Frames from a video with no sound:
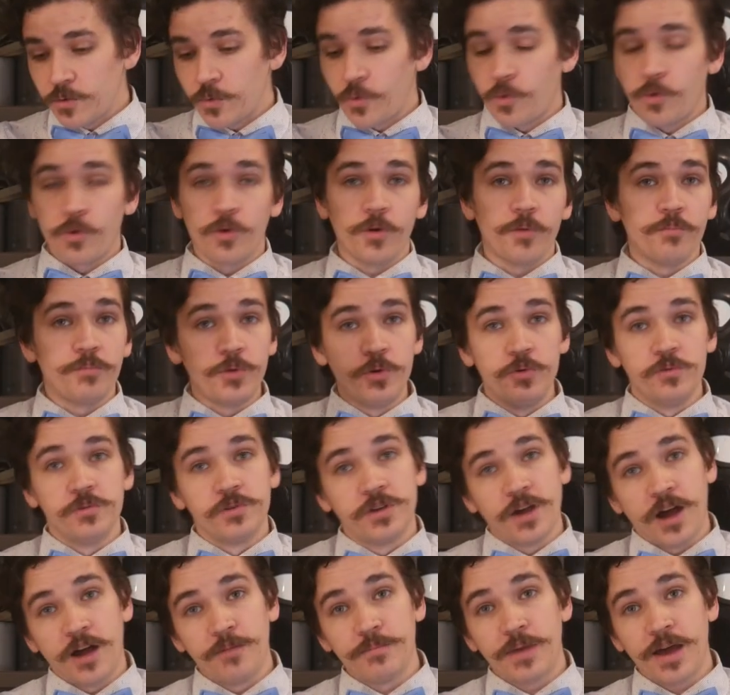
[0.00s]
or boot
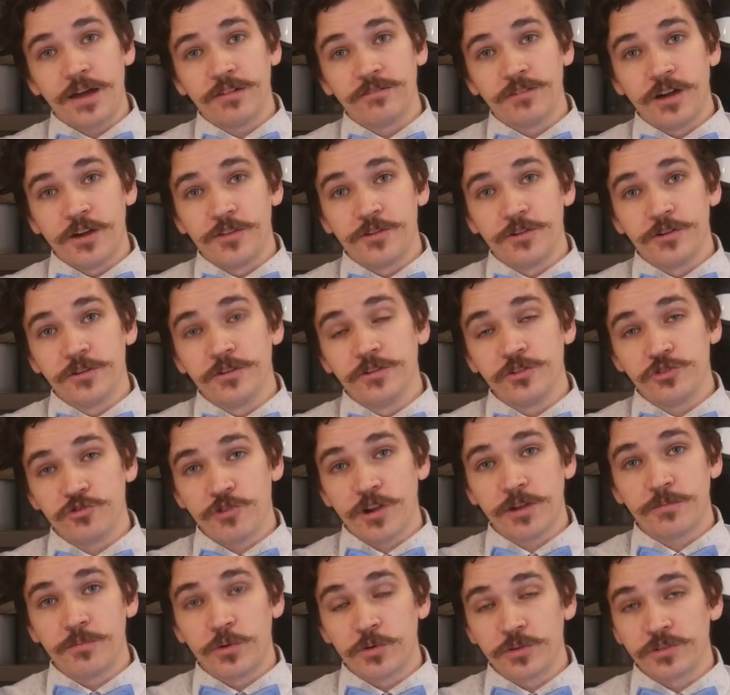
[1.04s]
combat leather
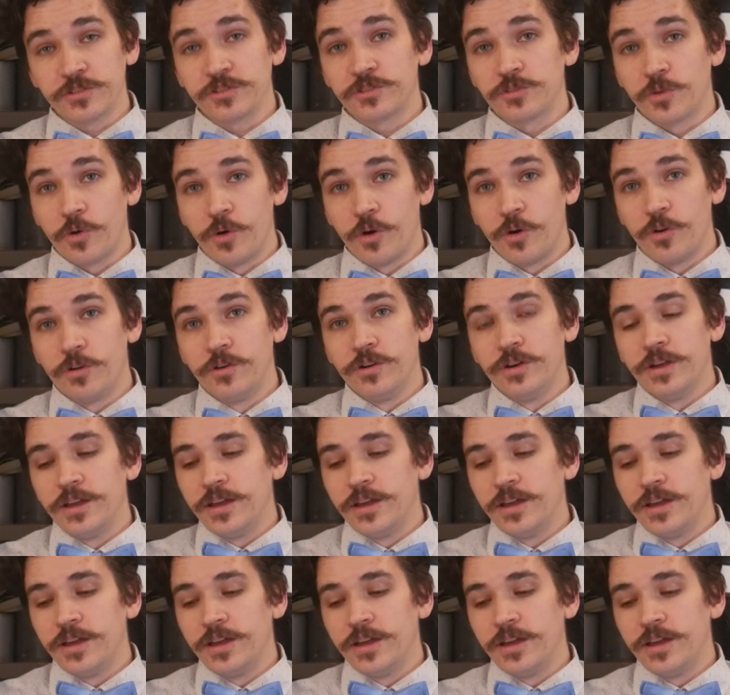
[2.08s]
direct molded sole.